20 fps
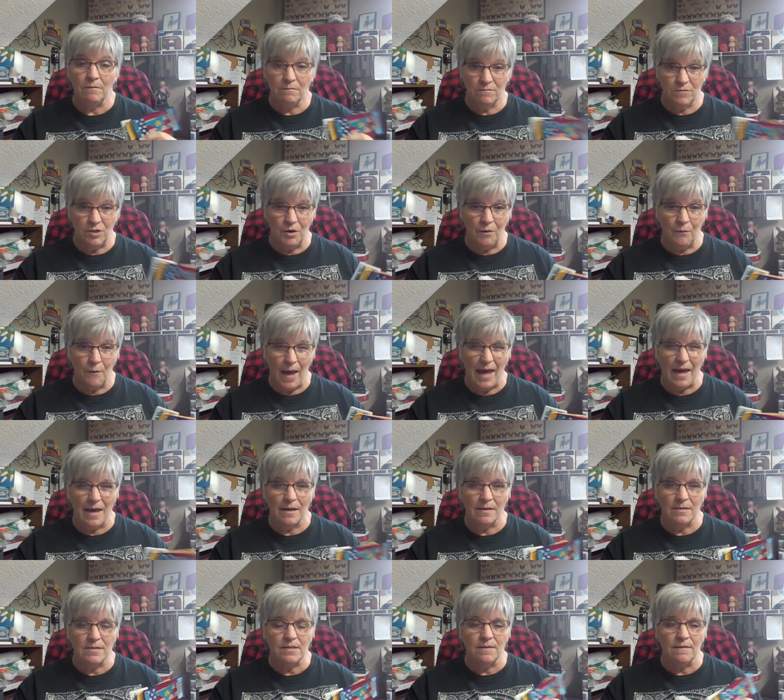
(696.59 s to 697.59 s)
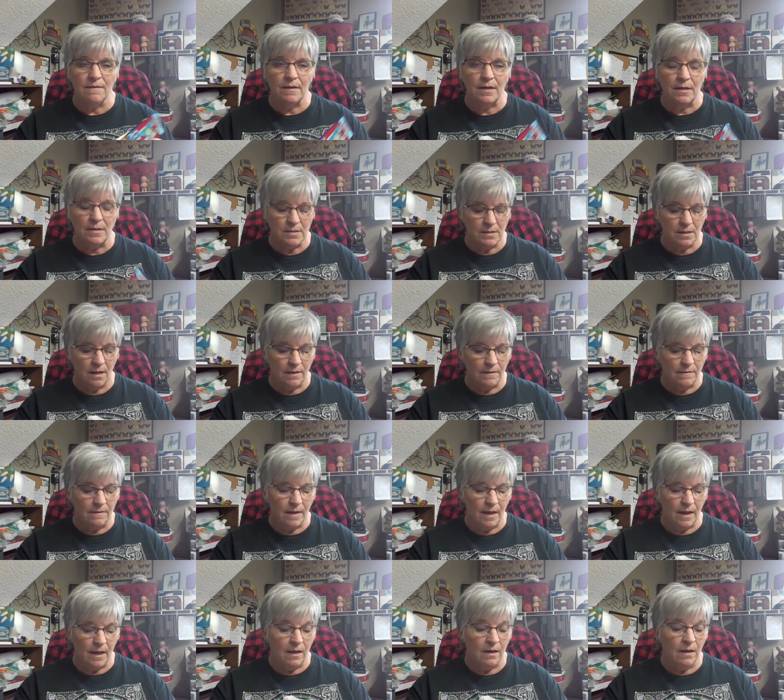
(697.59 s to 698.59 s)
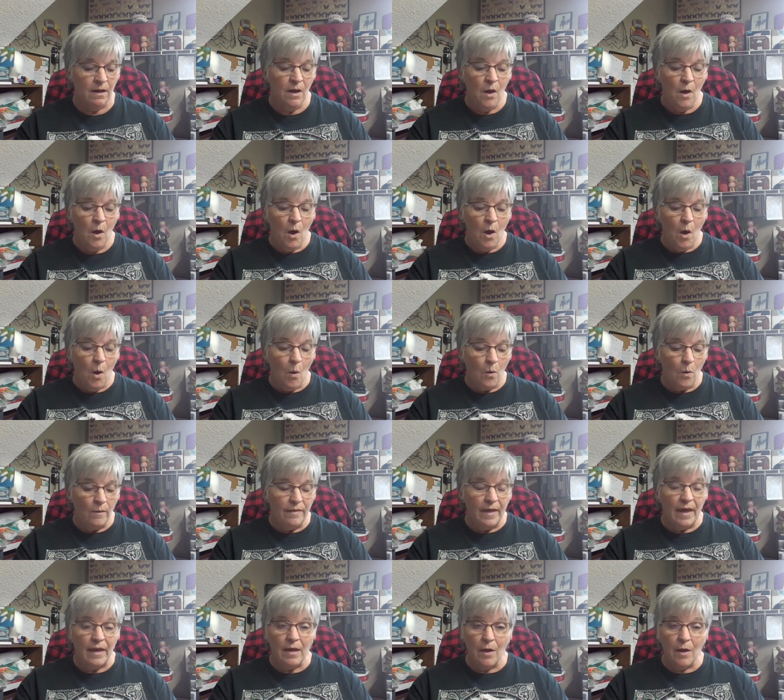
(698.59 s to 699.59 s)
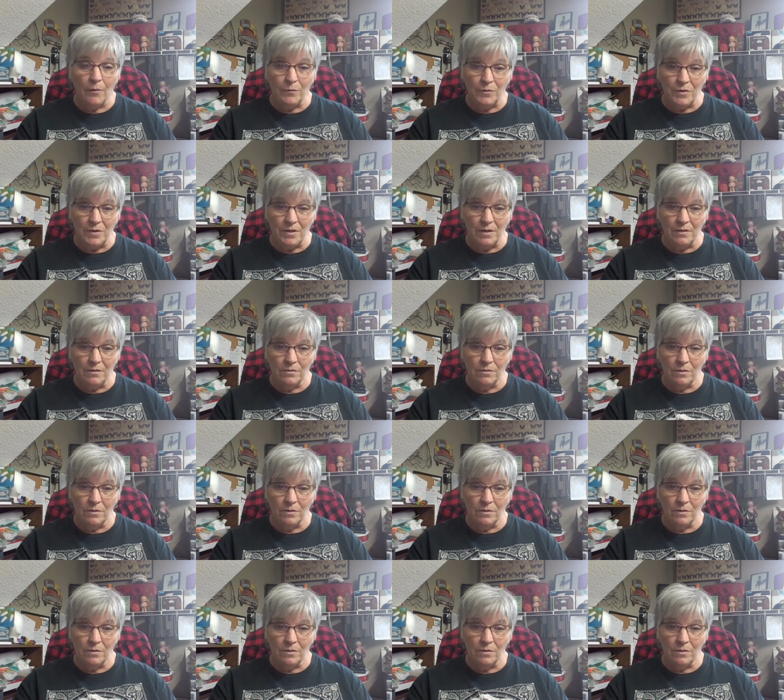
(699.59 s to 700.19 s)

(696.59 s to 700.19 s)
you know, hats and things like that, or they owned a